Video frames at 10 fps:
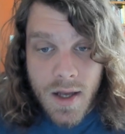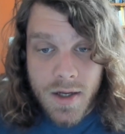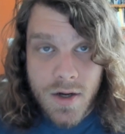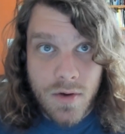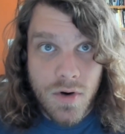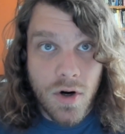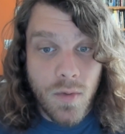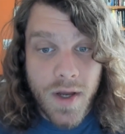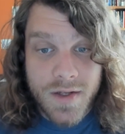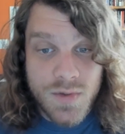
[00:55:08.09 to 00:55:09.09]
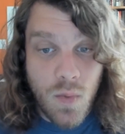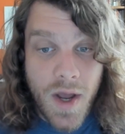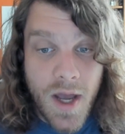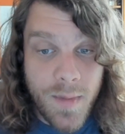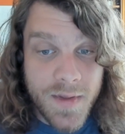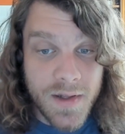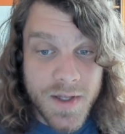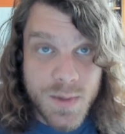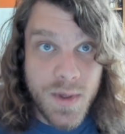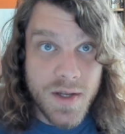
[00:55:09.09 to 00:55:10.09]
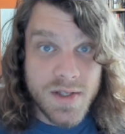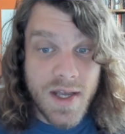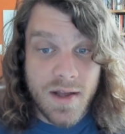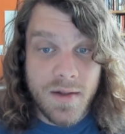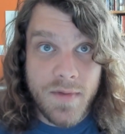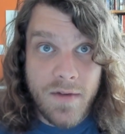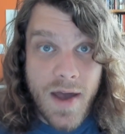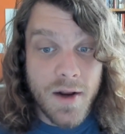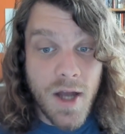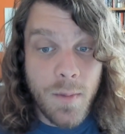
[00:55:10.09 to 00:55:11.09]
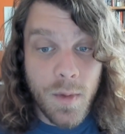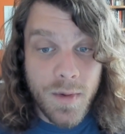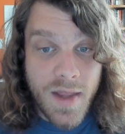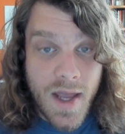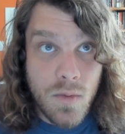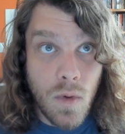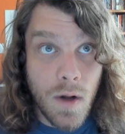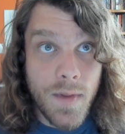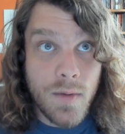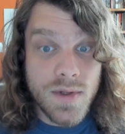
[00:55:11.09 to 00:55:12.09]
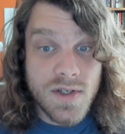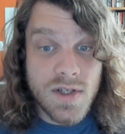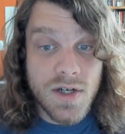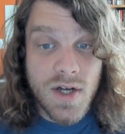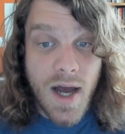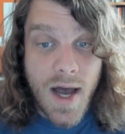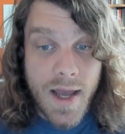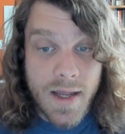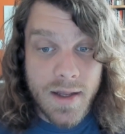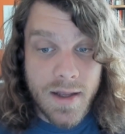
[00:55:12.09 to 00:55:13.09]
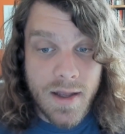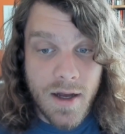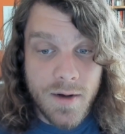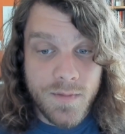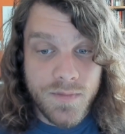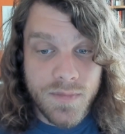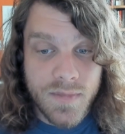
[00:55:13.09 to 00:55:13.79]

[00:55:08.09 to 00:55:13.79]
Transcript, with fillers: You know, Norway's way up on the list because they they've had a couple, but they had one that was such a high um,